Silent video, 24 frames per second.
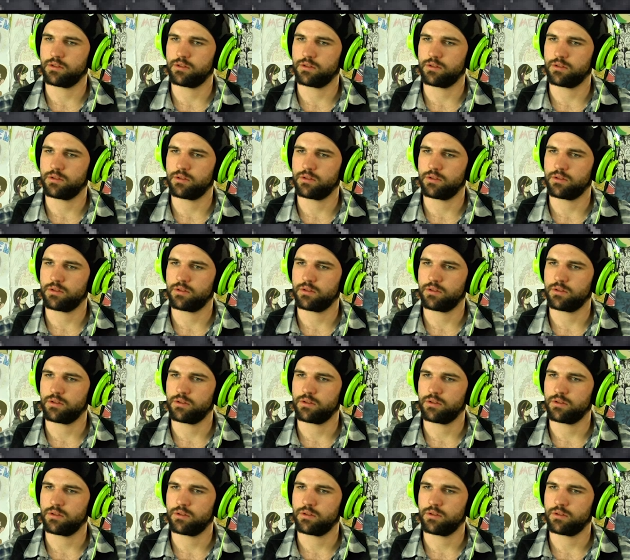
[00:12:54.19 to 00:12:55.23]

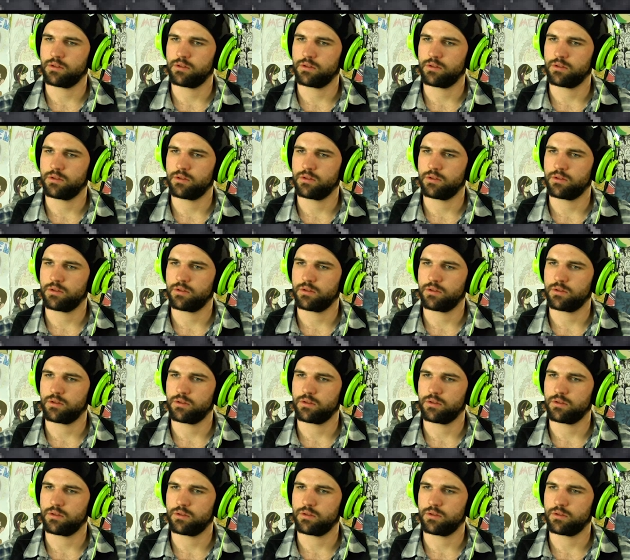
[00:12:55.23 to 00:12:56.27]

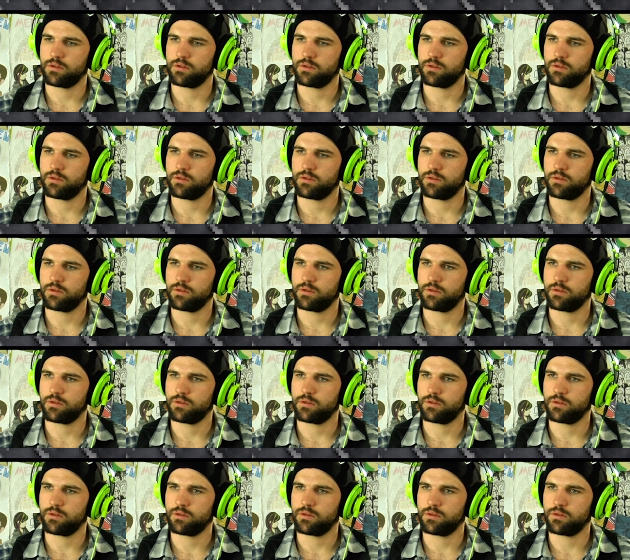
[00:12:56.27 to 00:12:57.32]

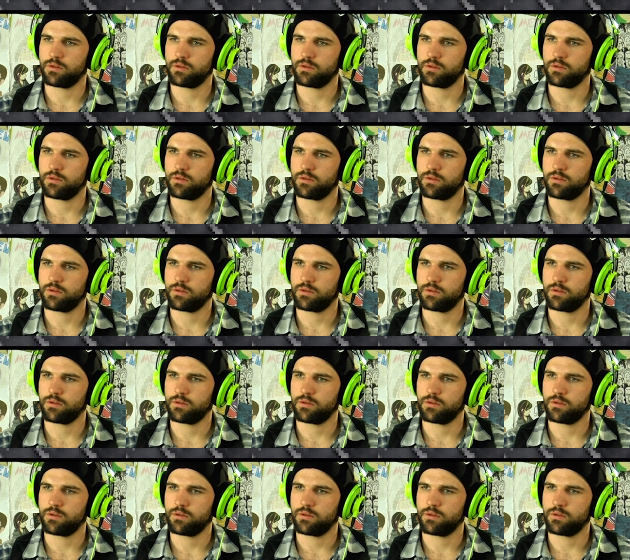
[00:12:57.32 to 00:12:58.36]

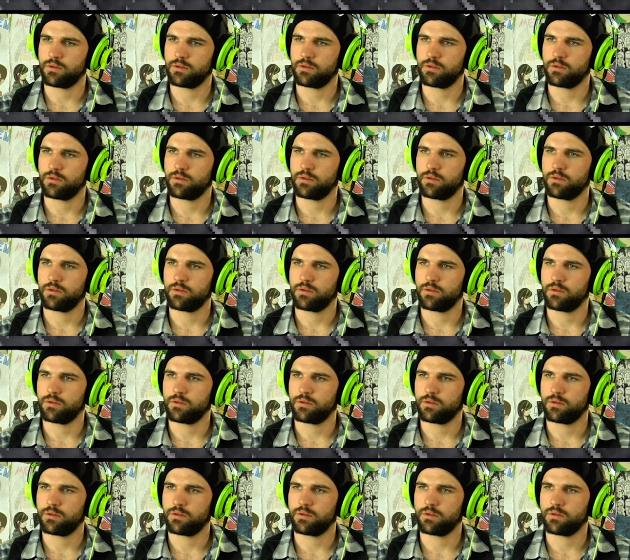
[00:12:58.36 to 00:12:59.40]

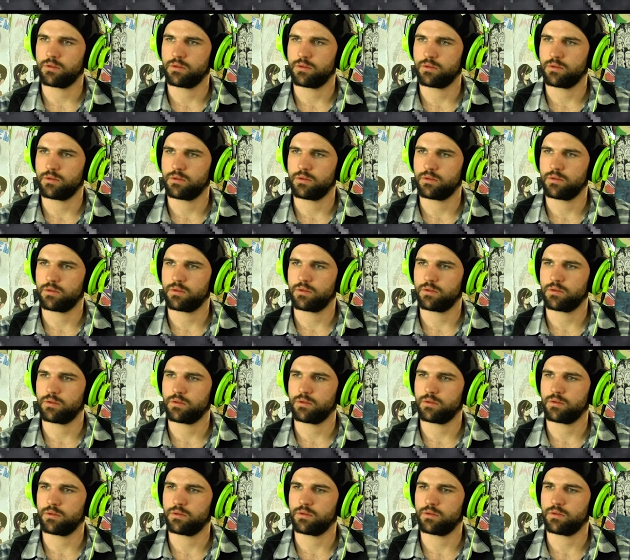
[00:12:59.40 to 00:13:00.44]

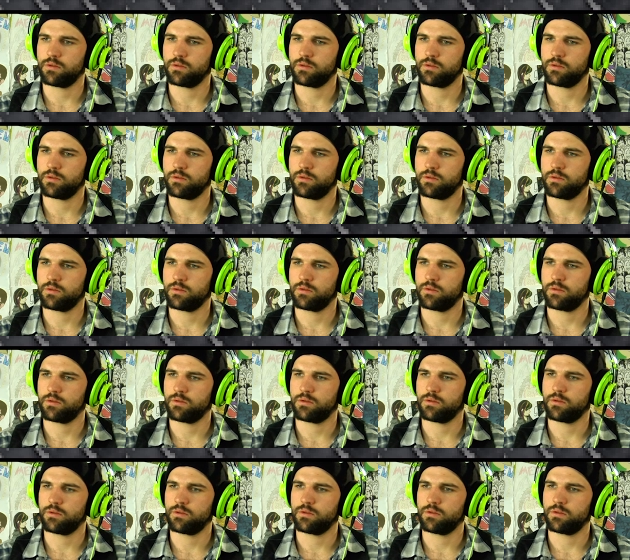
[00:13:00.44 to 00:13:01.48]

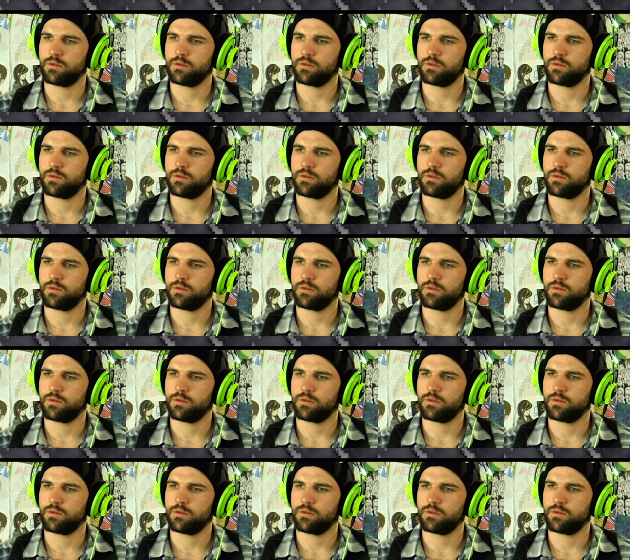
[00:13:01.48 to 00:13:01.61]
Nothing is said.